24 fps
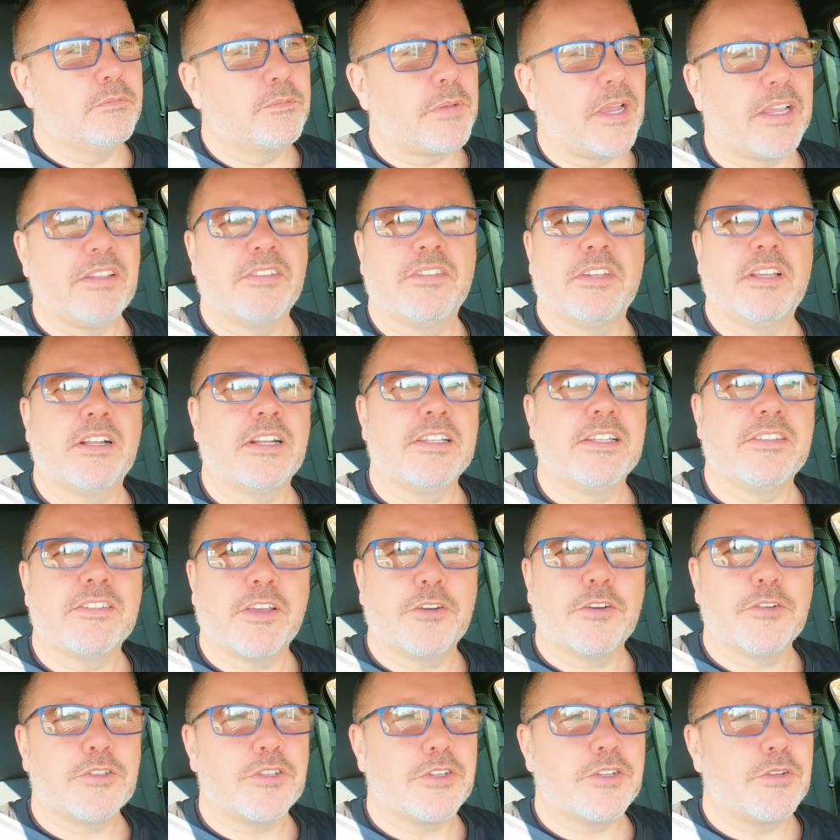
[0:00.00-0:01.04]
basically
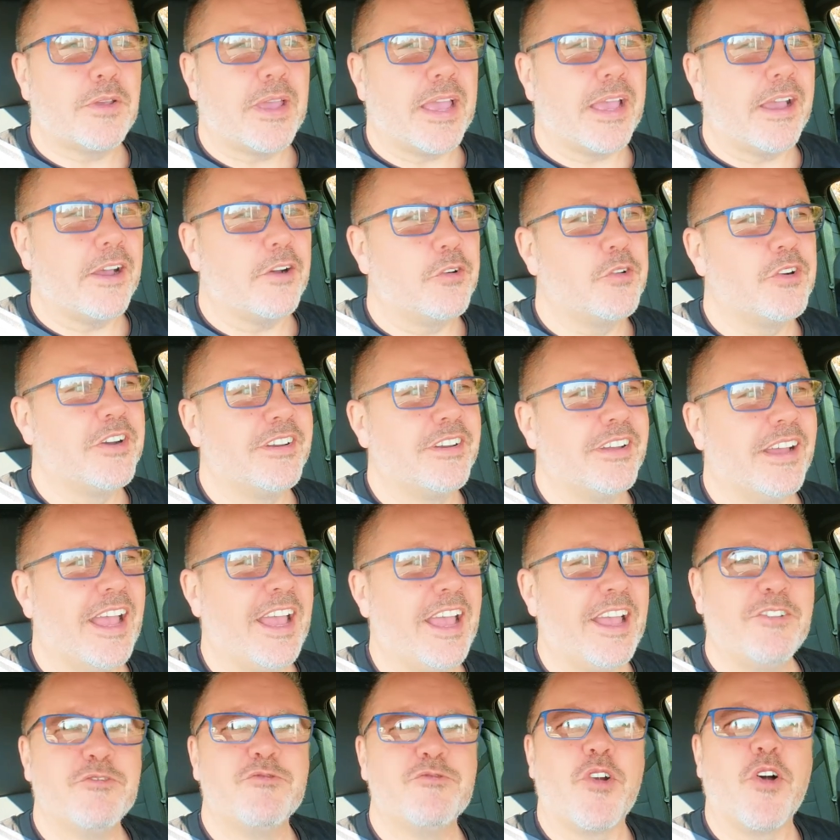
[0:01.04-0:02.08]
tells you how
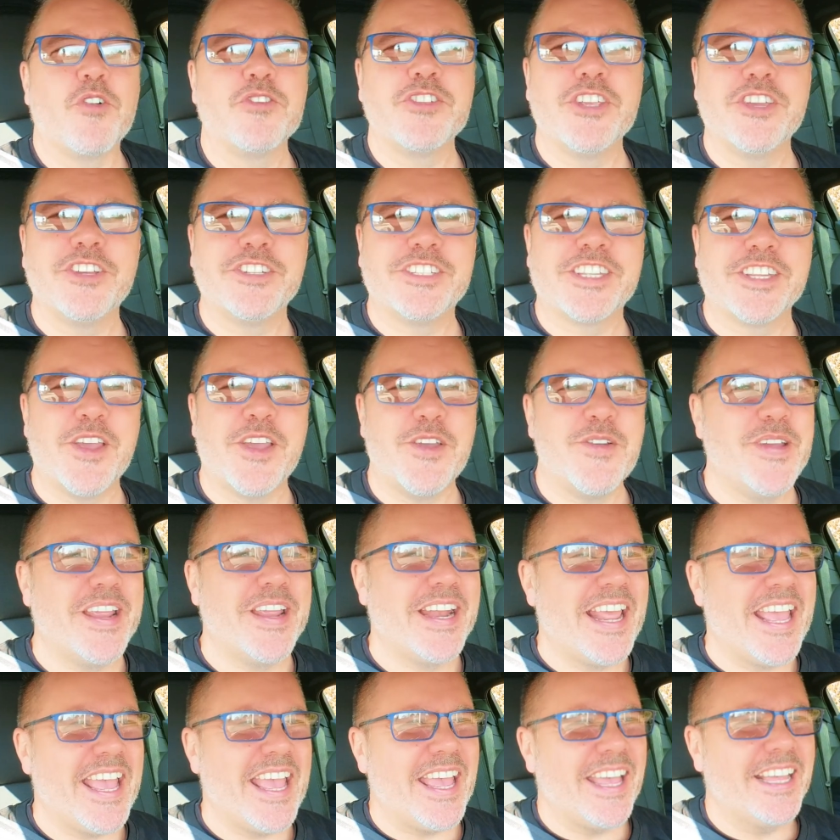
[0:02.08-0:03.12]
wrong you're
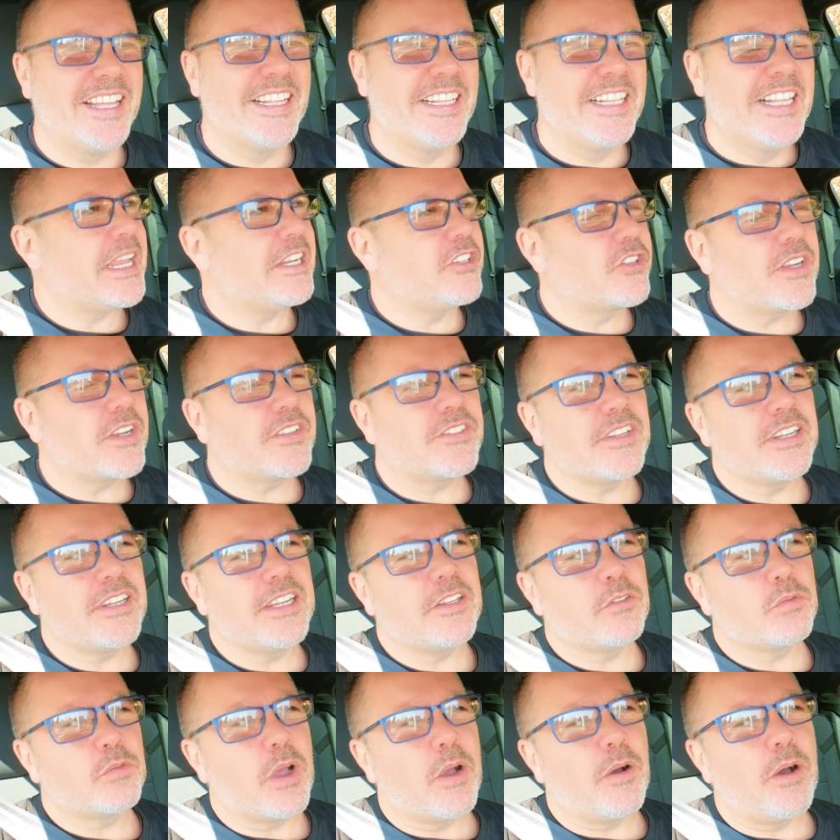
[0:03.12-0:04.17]
doing it. But interestingly
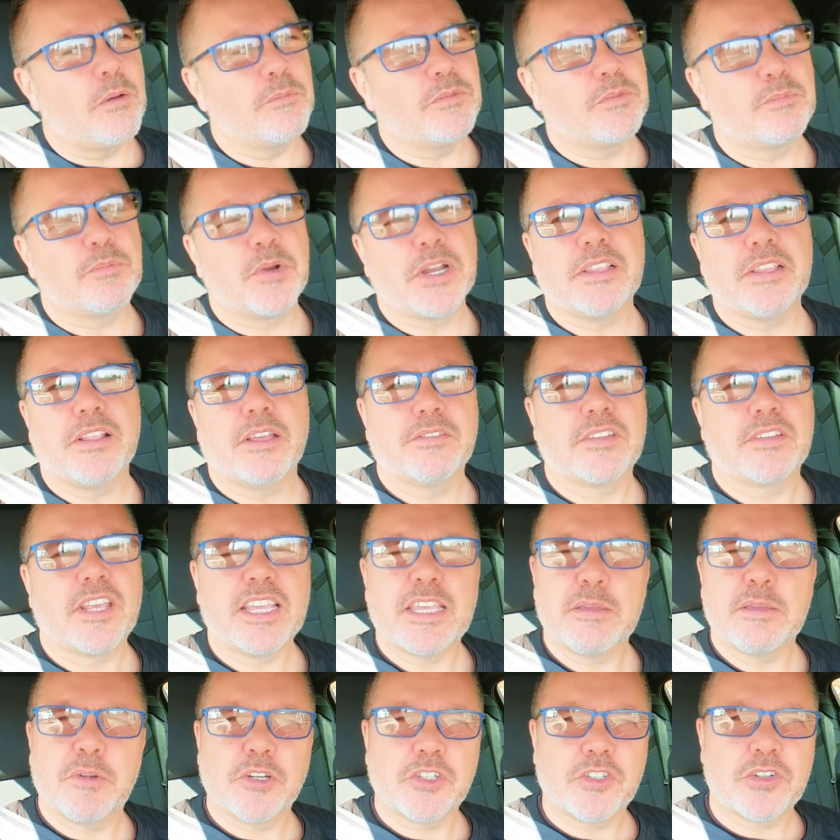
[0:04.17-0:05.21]
as well, I'm
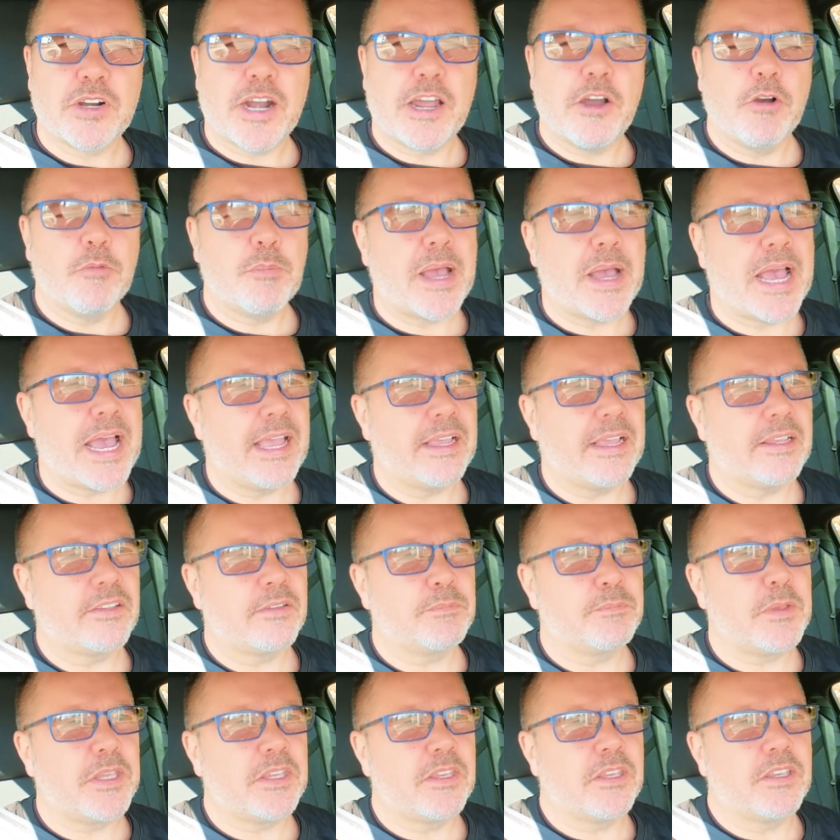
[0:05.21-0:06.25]
taking my trail
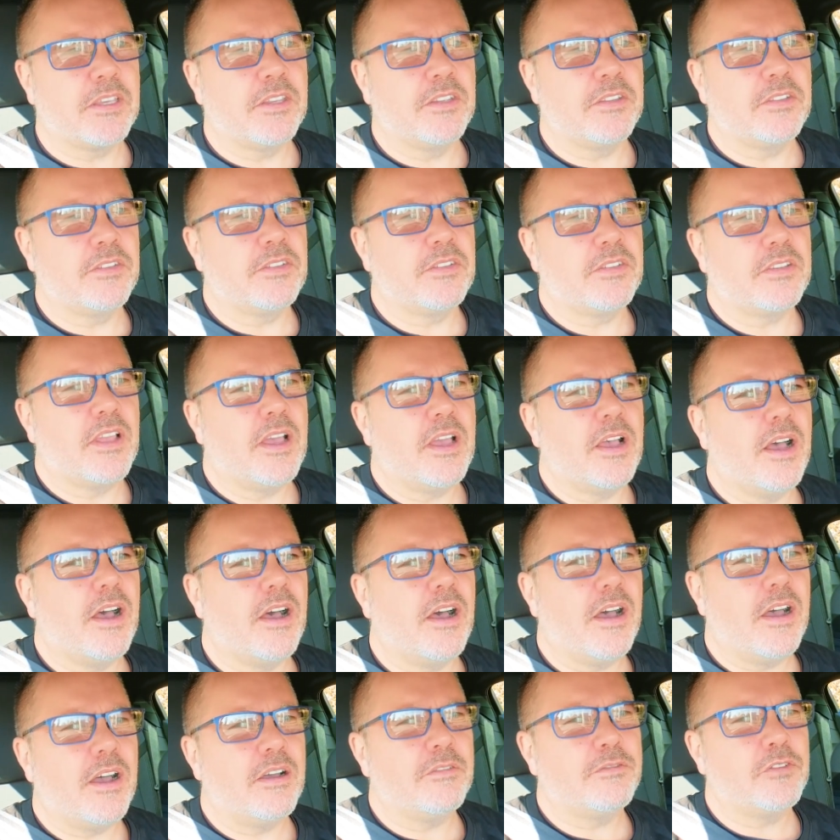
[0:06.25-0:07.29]
pack because
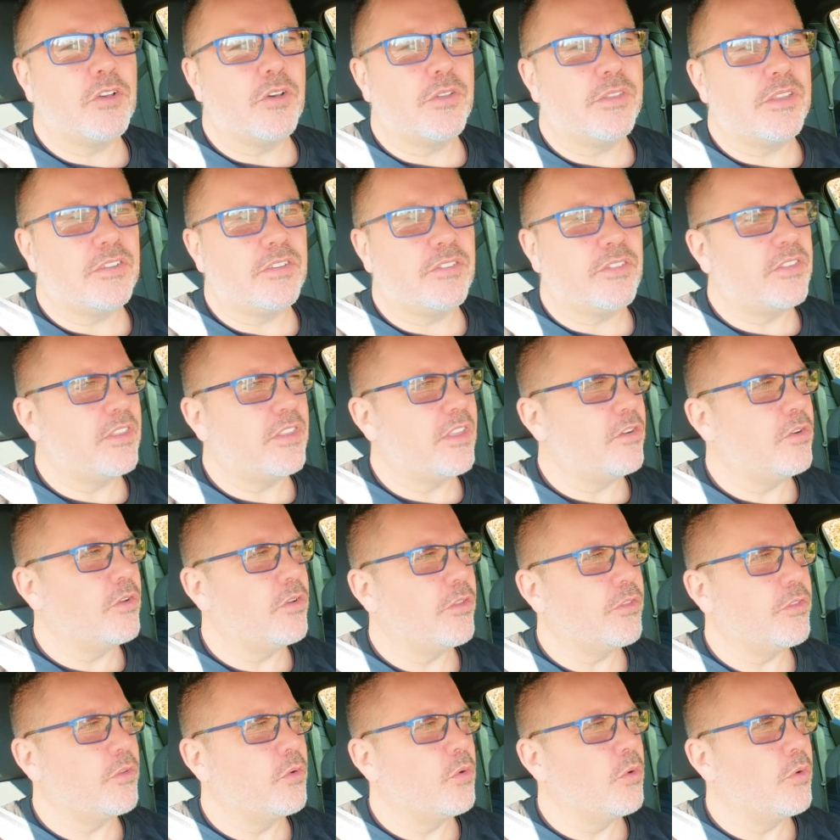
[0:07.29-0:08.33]
I've got this
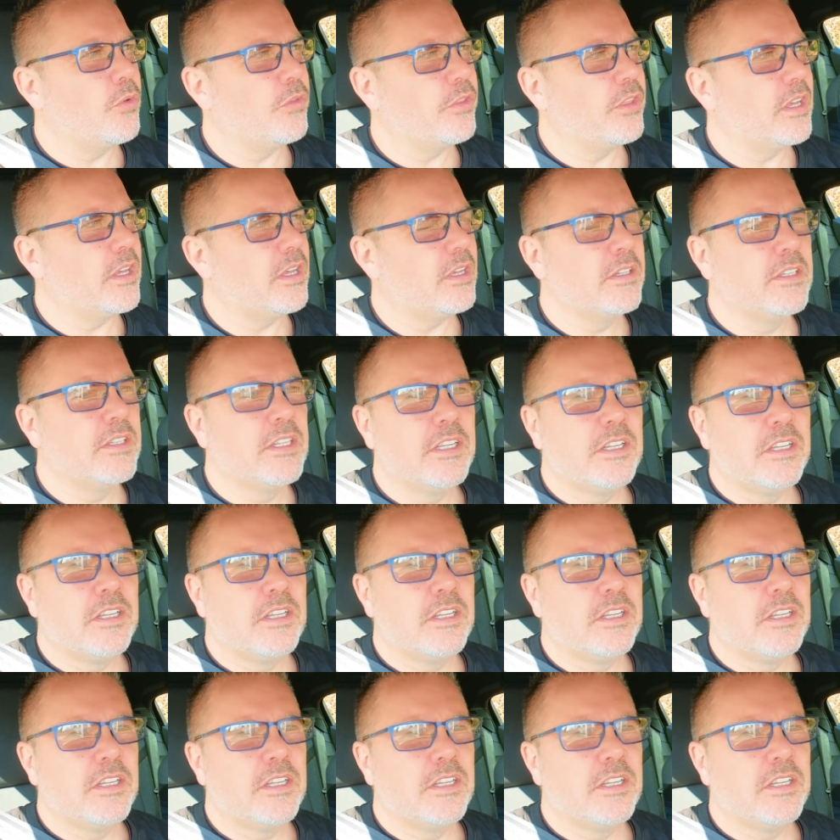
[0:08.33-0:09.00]
thought that